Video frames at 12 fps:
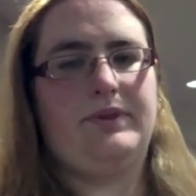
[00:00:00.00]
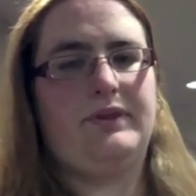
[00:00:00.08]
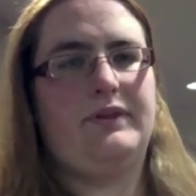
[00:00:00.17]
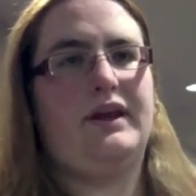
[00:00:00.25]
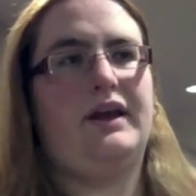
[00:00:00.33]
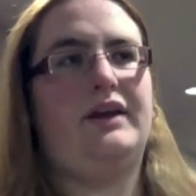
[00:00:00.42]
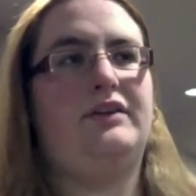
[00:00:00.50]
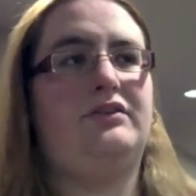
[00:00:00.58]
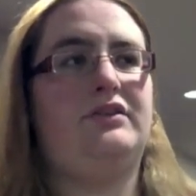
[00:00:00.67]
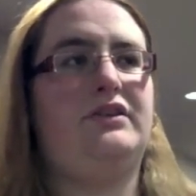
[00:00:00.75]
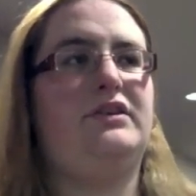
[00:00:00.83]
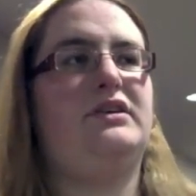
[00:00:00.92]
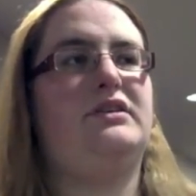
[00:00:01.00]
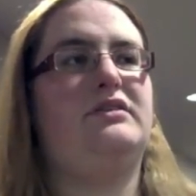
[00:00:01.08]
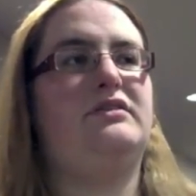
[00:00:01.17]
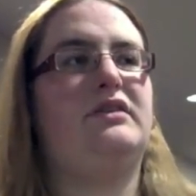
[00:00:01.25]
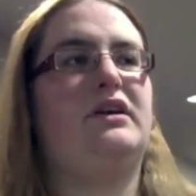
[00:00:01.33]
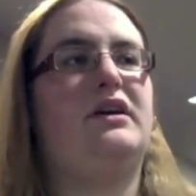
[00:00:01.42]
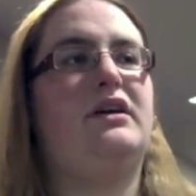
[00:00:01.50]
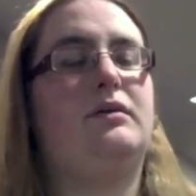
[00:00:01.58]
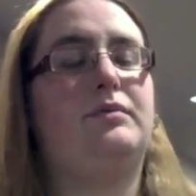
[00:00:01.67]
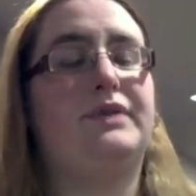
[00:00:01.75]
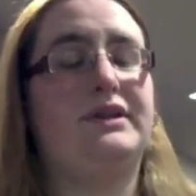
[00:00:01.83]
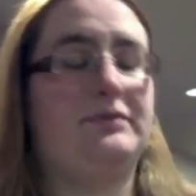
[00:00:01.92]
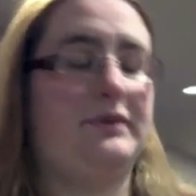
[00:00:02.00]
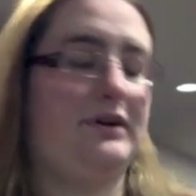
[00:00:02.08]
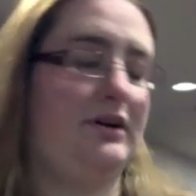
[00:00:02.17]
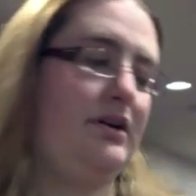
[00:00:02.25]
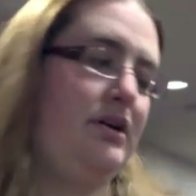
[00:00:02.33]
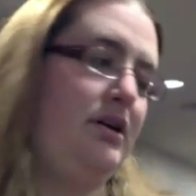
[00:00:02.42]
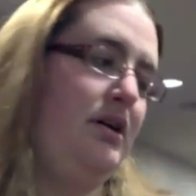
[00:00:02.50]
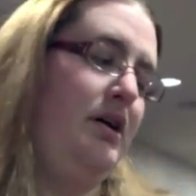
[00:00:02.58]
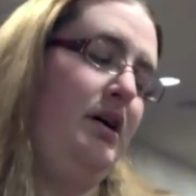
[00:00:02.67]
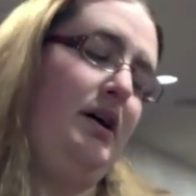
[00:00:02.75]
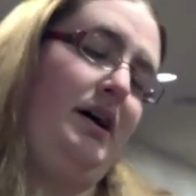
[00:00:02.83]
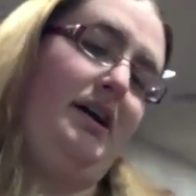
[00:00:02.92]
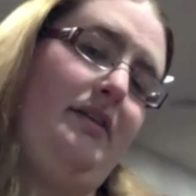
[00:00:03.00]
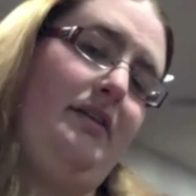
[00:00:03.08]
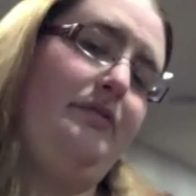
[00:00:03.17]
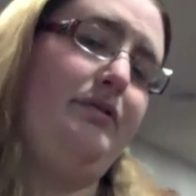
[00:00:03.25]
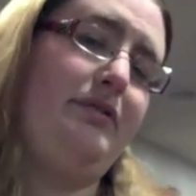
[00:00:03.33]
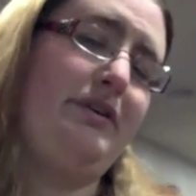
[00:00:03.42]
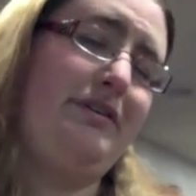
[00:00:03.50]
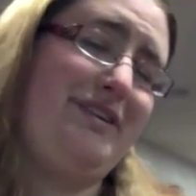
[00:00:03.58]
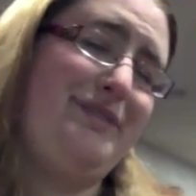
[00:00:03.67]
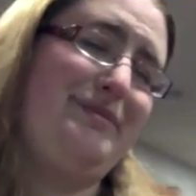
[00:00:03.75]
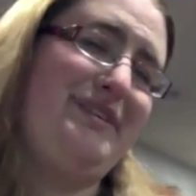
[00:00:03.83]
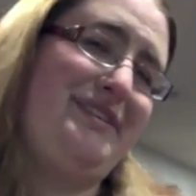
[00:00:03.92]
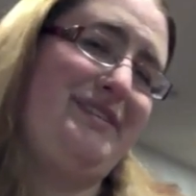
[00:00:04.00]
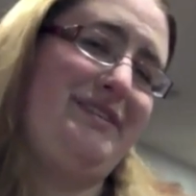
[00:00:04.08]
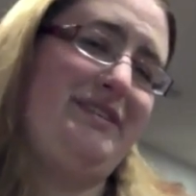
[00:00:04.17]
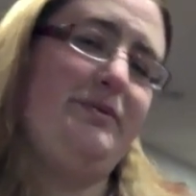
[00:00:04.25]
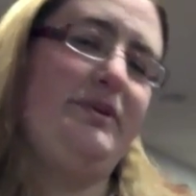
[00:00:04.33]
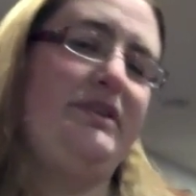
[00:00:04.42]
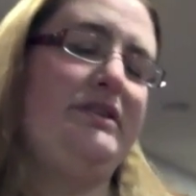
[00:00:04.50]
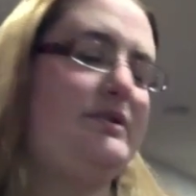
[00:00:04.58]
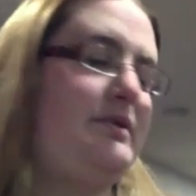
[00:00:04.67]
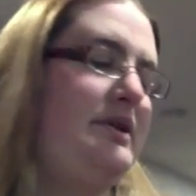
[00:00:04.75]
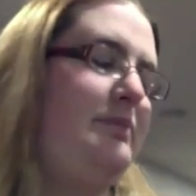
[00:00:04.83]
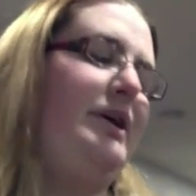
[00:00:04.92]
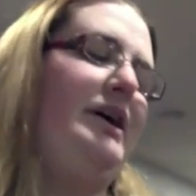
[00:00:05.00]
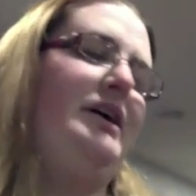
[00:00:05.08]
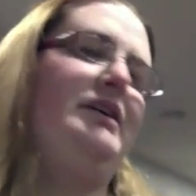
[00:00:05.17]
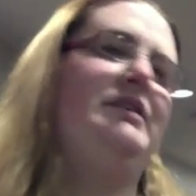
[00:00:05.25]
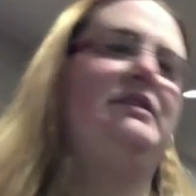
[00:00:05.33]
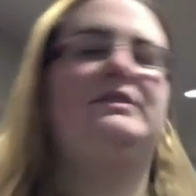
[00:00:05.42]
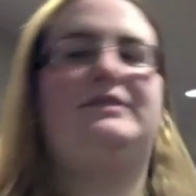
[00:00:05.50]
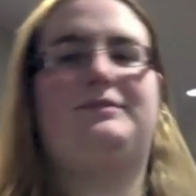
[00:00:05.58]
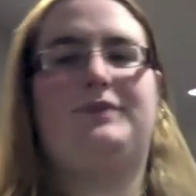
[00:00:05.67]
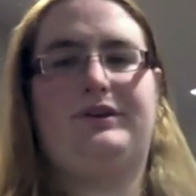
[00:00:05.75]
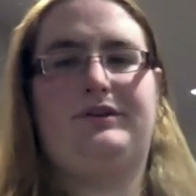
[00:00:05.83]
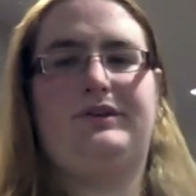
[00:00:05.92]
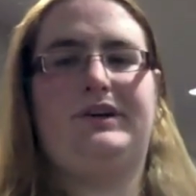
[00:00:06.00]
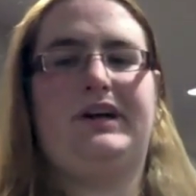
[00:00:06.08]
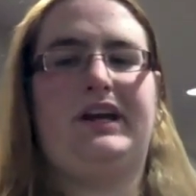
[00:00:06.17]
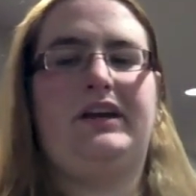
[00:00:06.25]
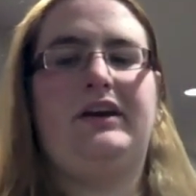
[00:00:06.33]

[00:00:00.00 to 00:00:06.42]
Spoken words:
And she is a complete sweetheart, and I her very, very much. She's my little sweetie pie. She's my little nugget.